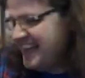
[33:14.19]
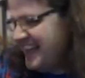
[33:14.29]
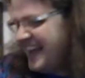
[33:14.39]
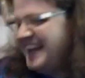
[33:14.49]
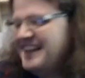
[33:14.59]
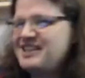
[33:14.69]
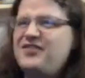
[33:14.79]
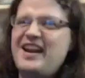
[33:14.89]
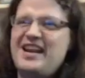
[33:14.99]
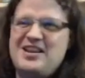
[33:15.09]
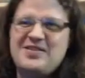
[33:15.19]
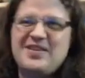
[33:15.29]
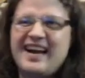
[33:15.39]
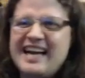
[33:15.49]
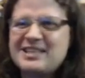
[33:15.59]
And it's funny you
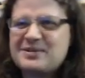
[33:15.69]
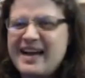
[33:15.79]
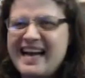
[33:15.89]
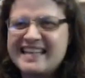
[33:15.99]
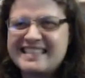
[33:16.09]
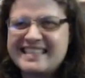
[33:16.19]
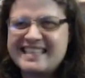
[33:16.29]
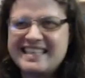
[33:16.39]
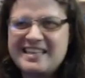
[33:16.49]
guys were asking